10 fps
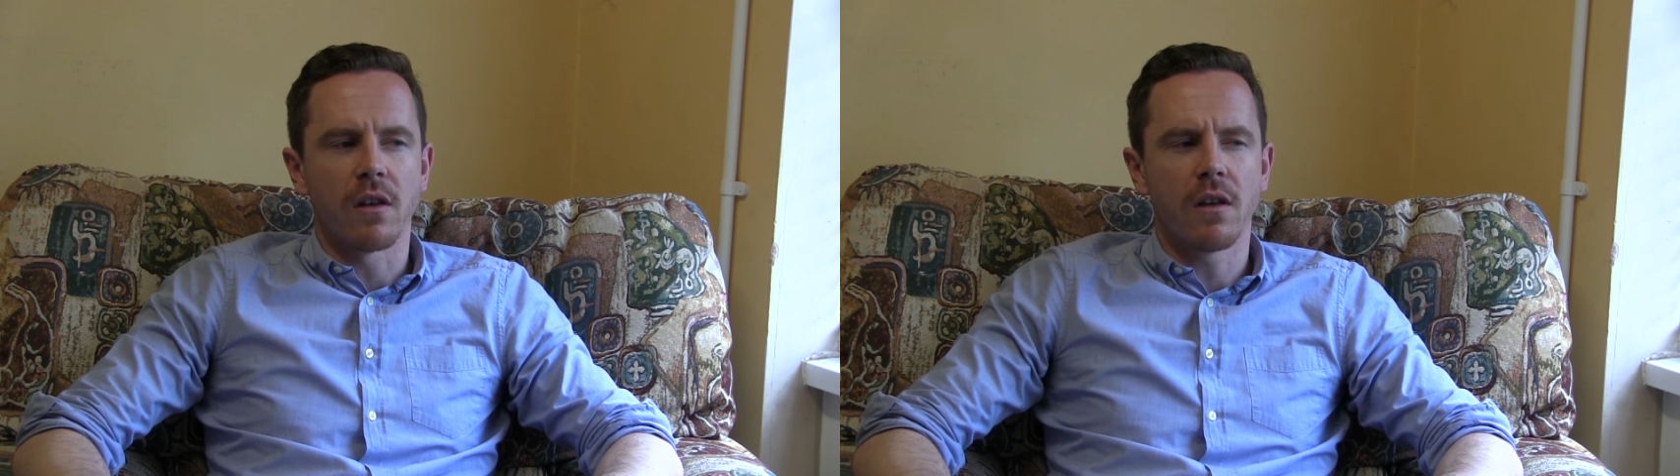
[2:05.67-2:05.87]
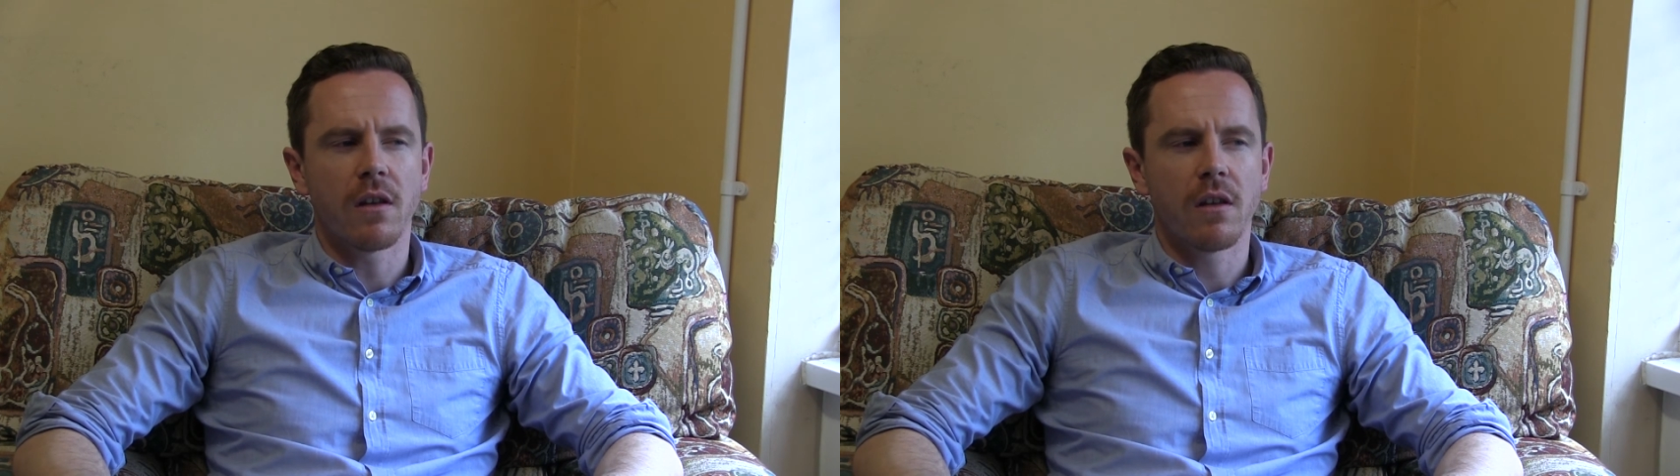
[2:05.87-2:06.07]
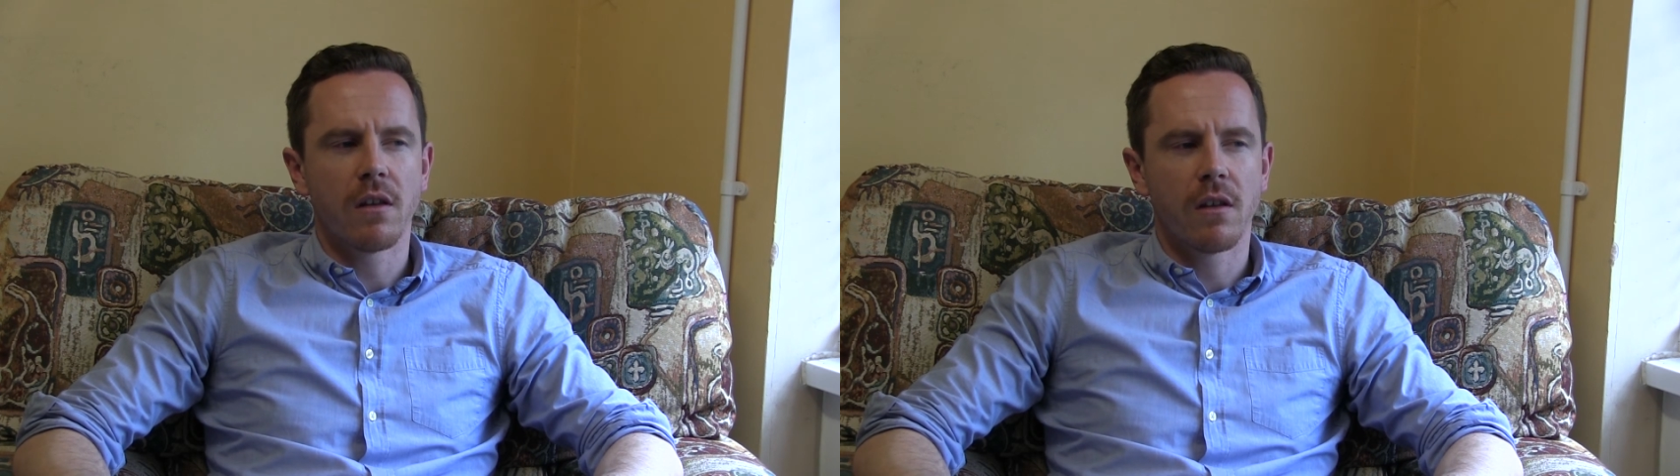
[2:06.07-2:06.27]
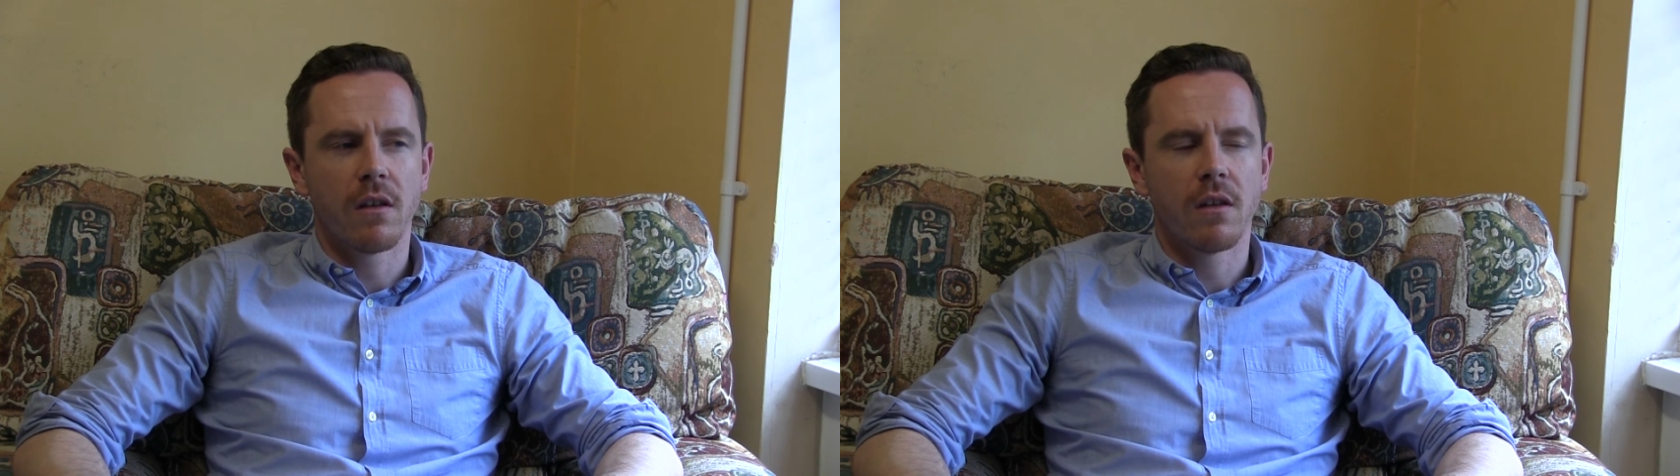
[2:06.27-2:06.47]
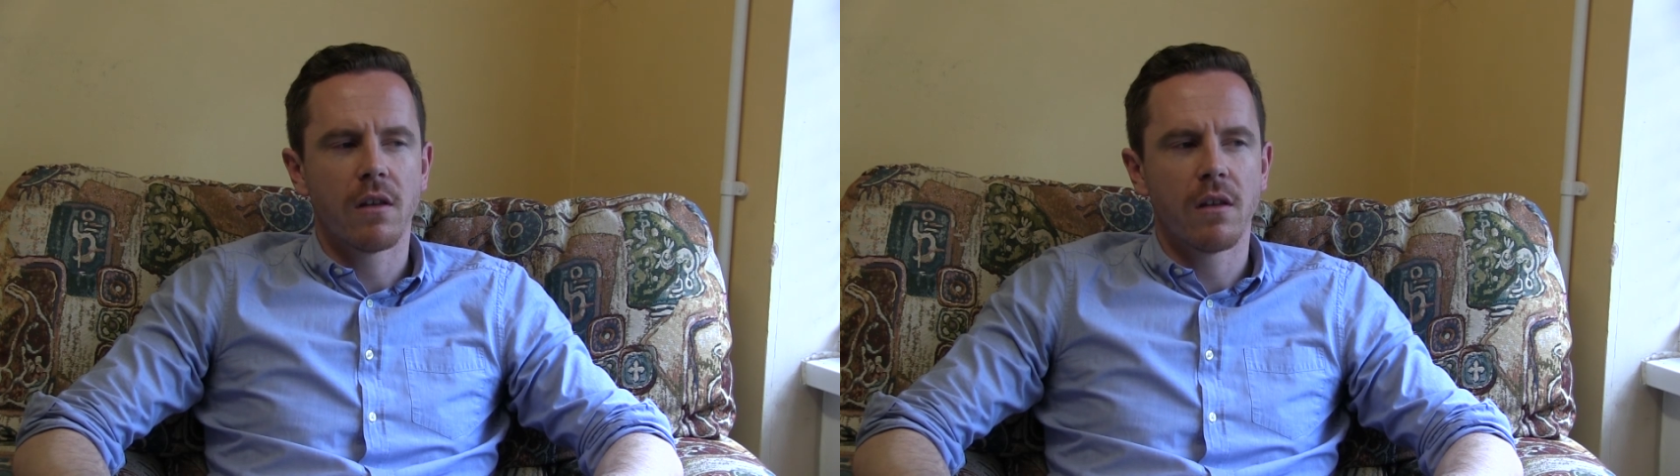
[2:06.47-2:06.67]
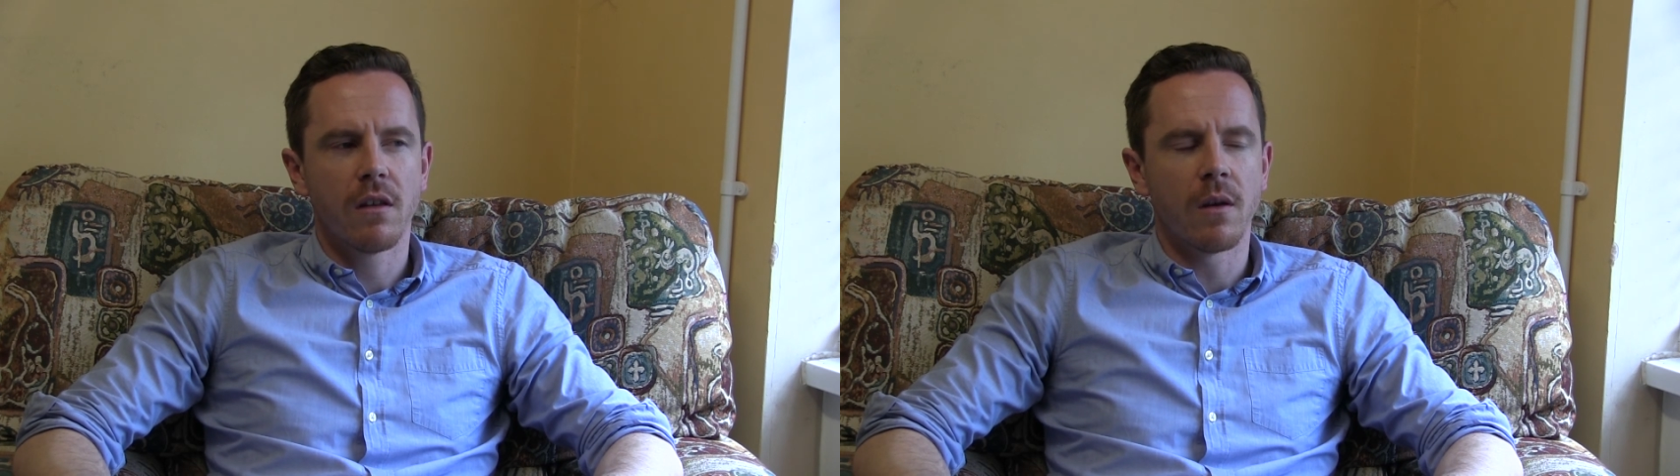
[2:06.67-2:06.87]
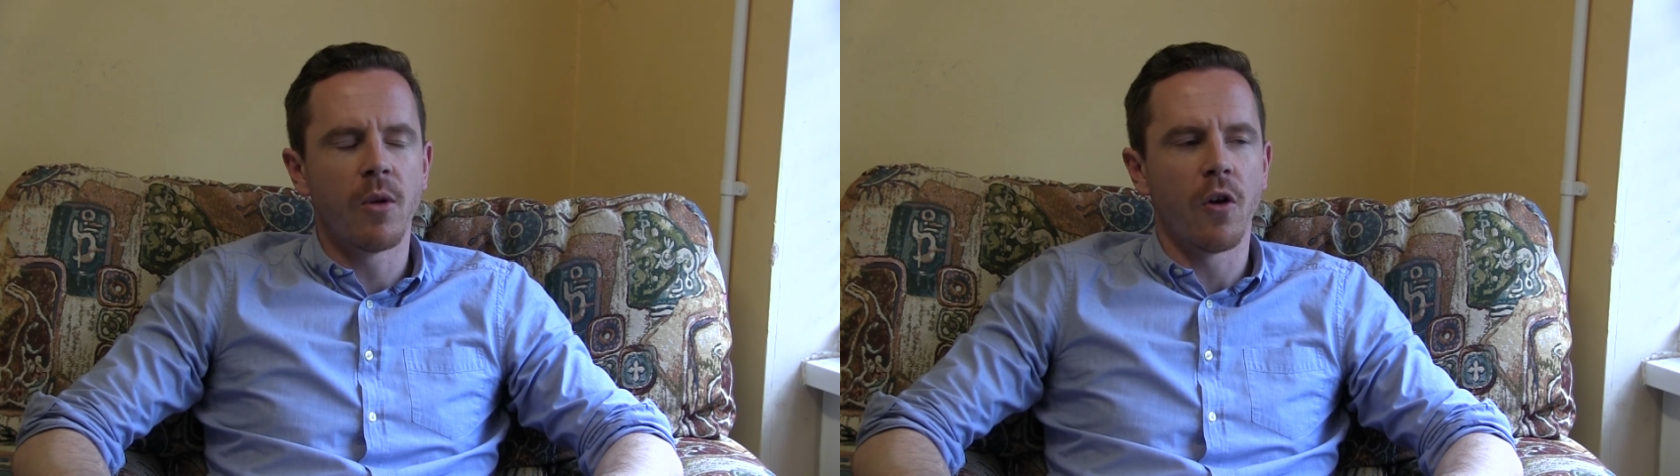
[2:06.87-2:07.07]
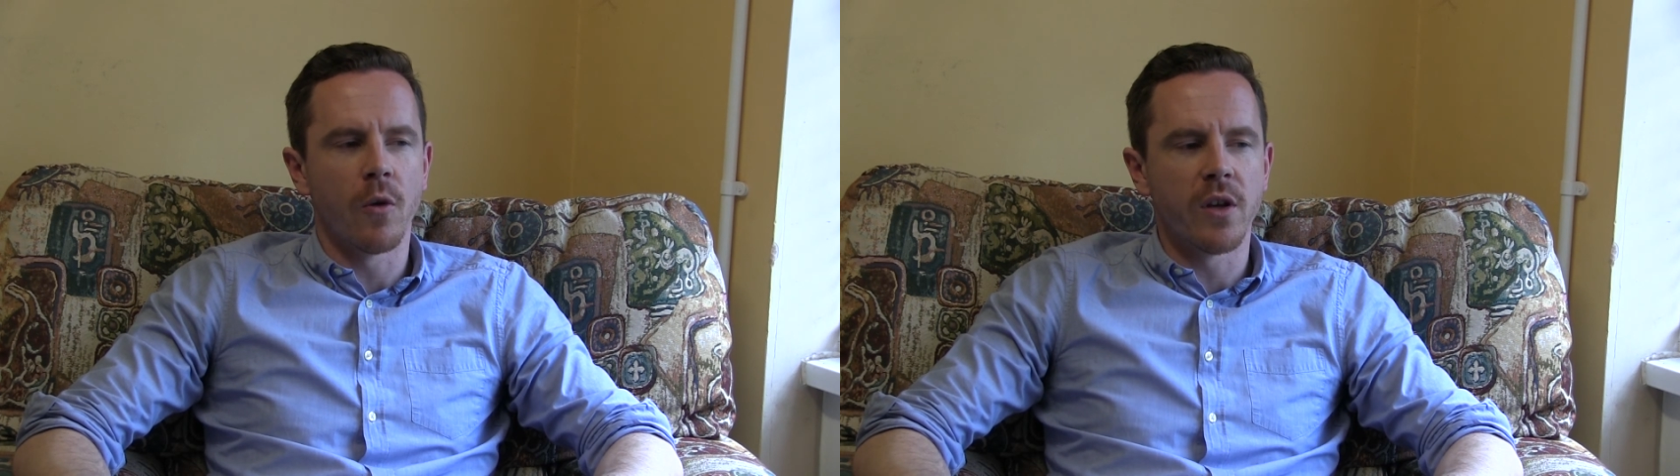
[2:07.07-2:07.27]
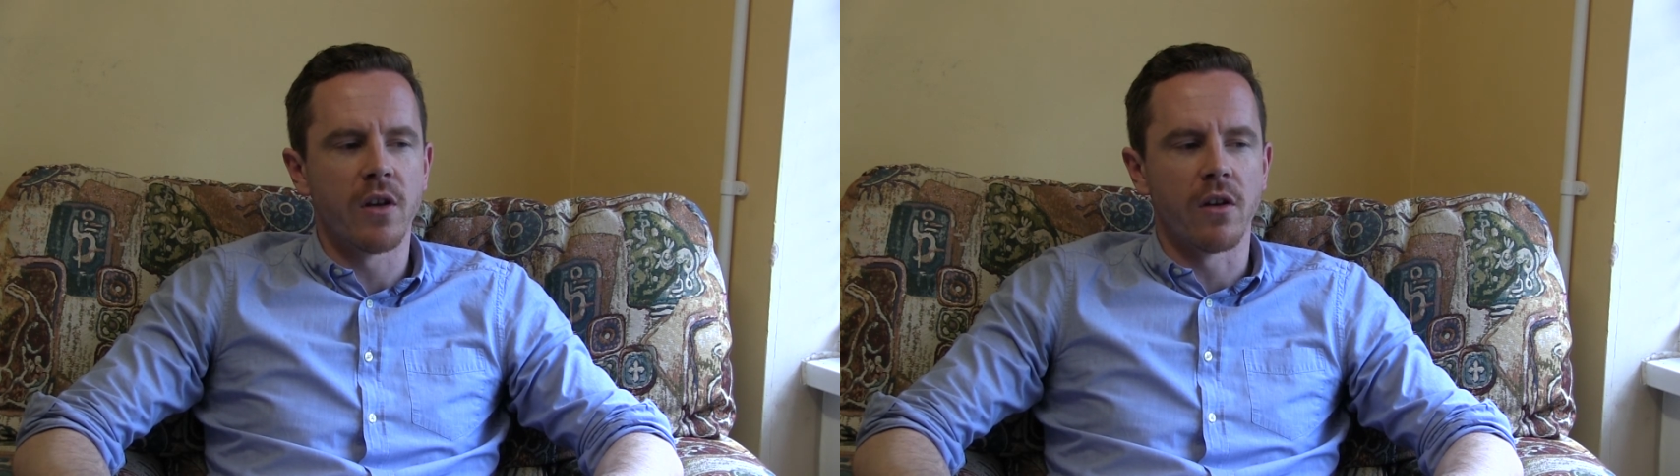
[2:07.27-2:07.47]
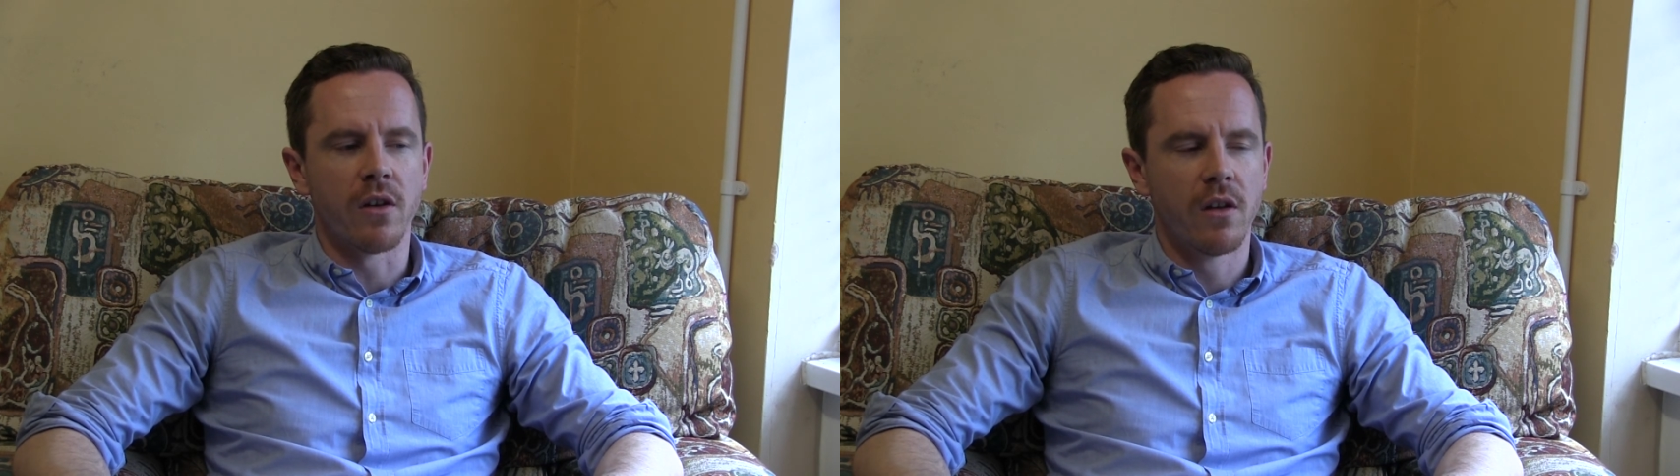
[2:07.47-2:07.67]
think. Come along and be
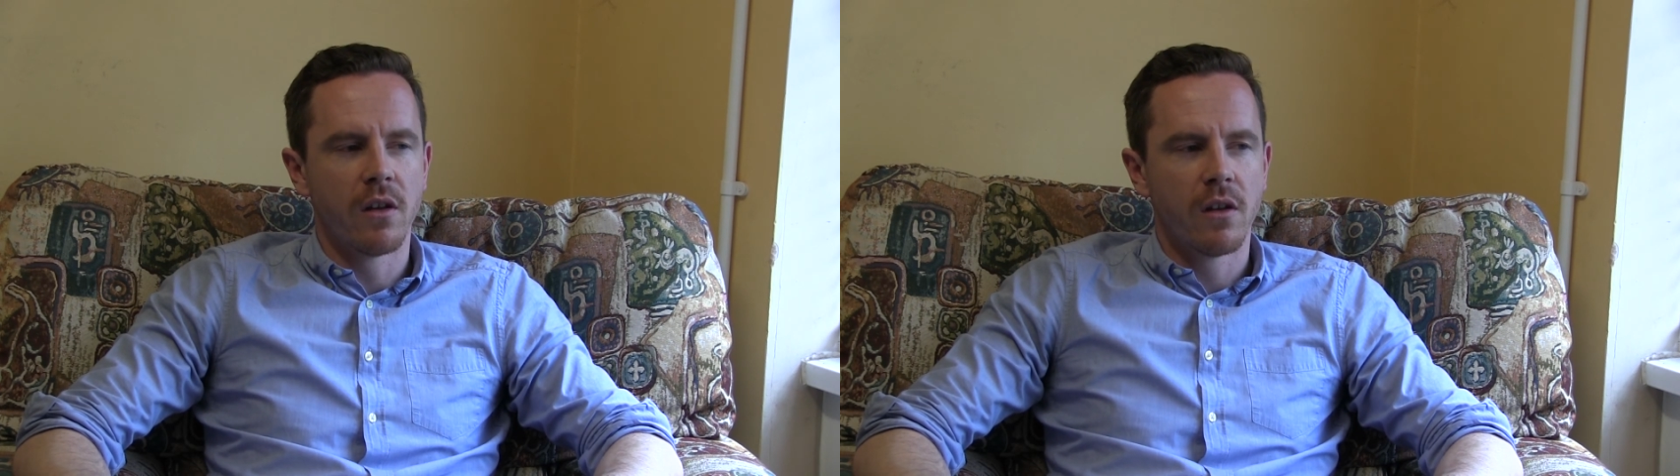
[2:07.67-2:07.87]
heard.